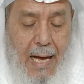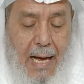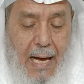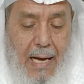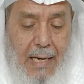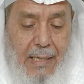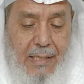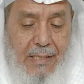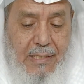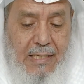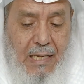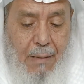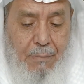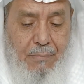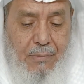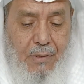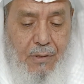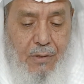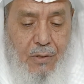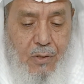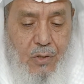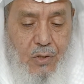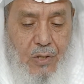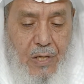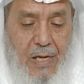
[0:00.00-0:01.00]

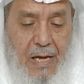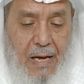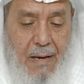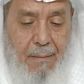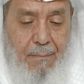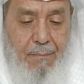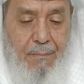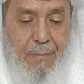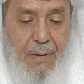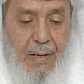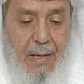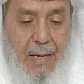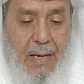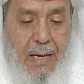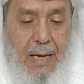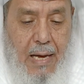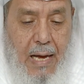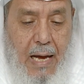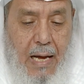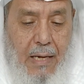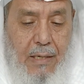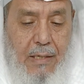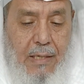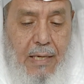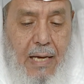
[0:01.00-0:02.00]
accepted Islam.
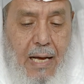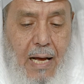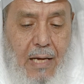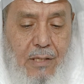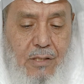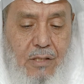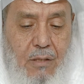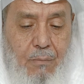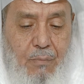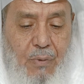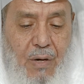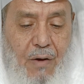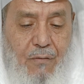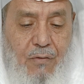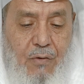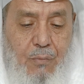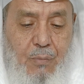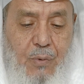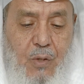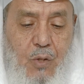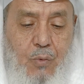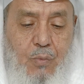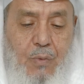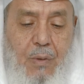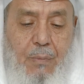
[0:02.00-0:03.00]
And he asked the Prophet,
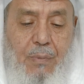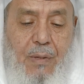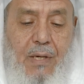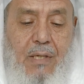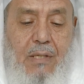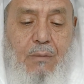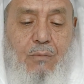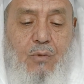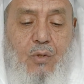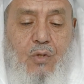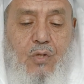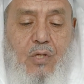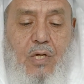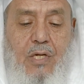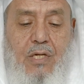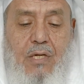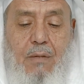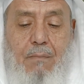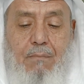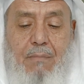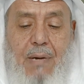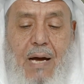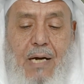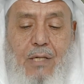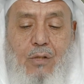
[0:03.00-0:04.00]
peace be upon him, to send
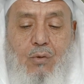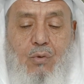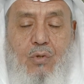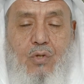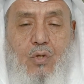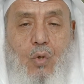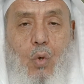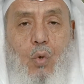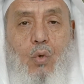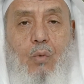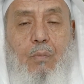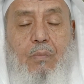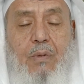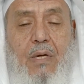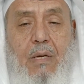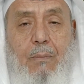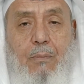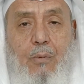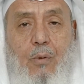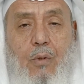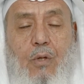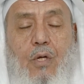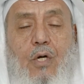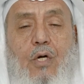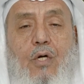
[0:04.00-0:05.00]
him back to his own
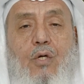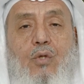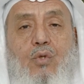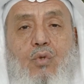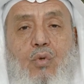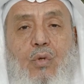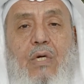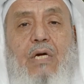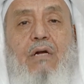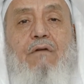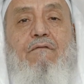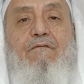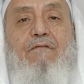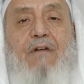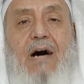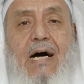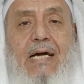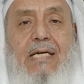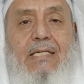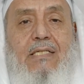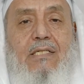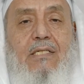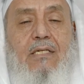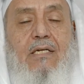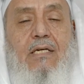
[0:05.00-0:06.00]
people, to
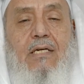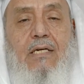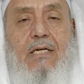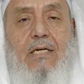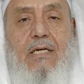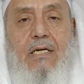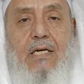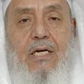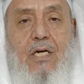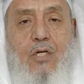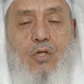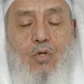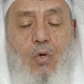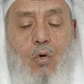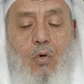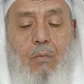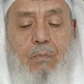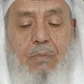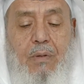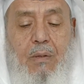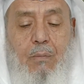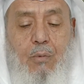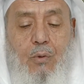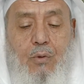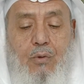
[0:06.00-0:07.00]
invite his own
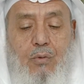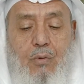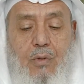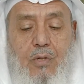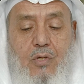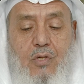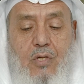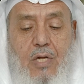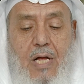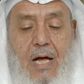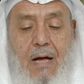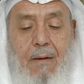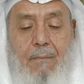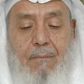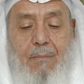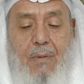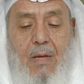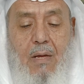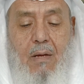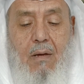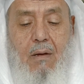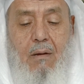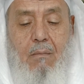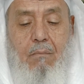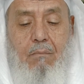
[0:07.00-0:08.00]
people to Islam.
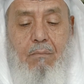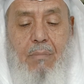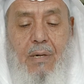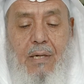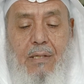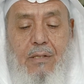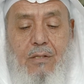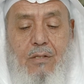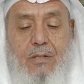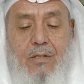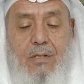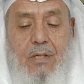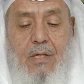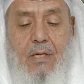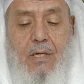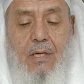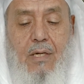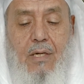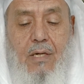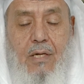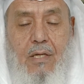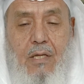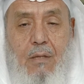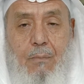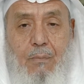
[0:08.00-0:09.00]
But
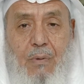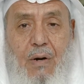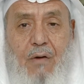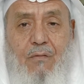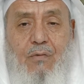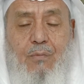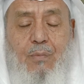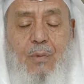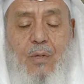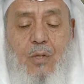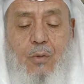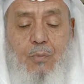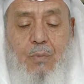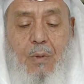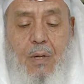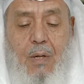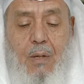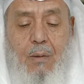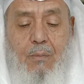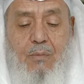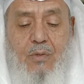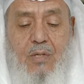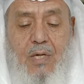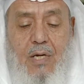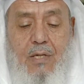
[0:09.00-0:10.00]
the Prophet, peace be
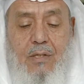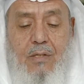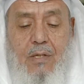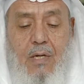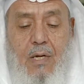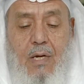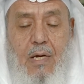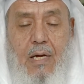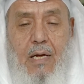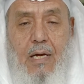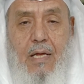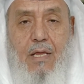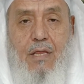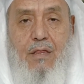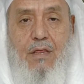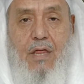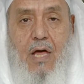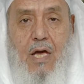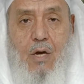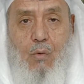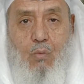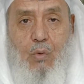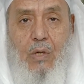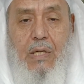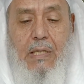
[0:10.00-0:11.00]
upon him, said,
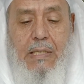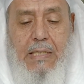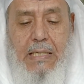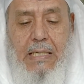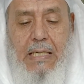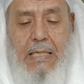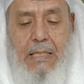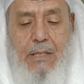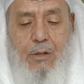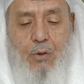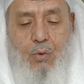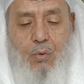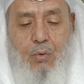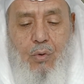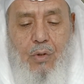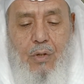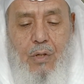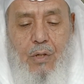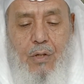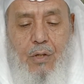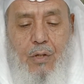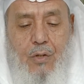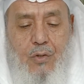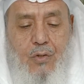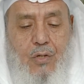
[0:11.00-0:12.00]
"They will kill you."
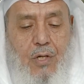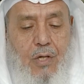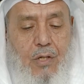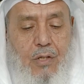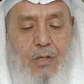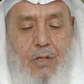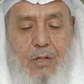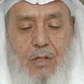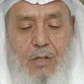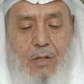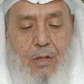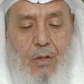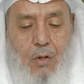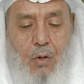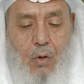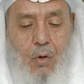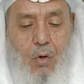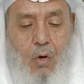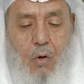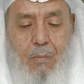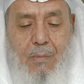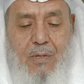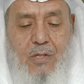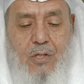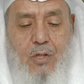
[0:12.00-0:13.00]
He said,
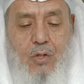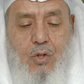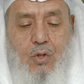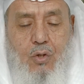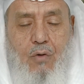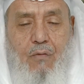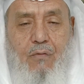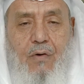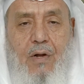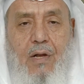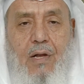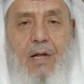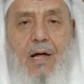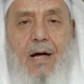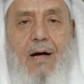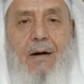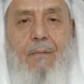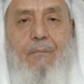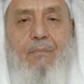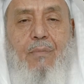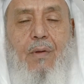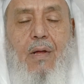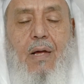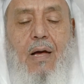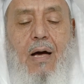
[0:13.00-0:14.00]
"O Messenger of
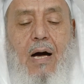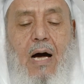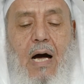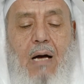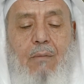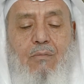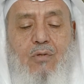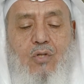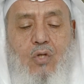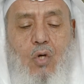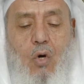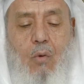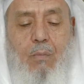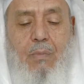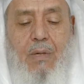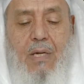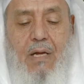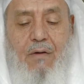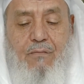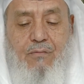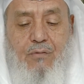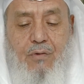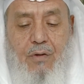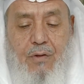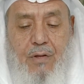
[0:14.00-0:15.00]
Allah, I'm so
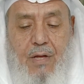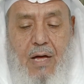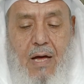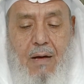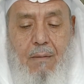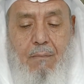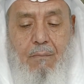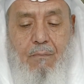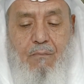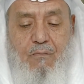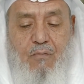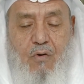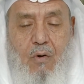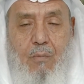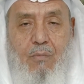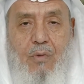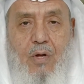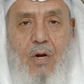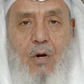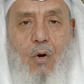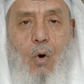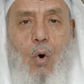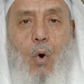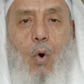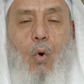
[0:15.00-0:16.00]
beloved to them from
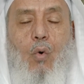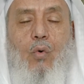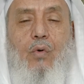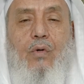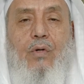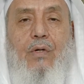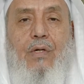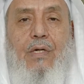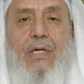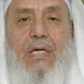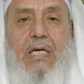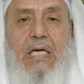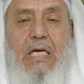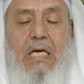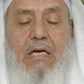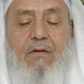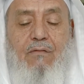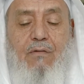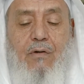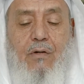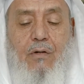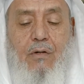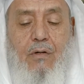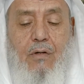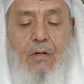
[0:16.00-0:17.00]
their own
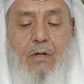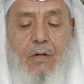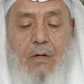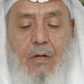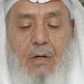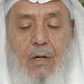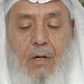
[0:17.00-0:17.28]
even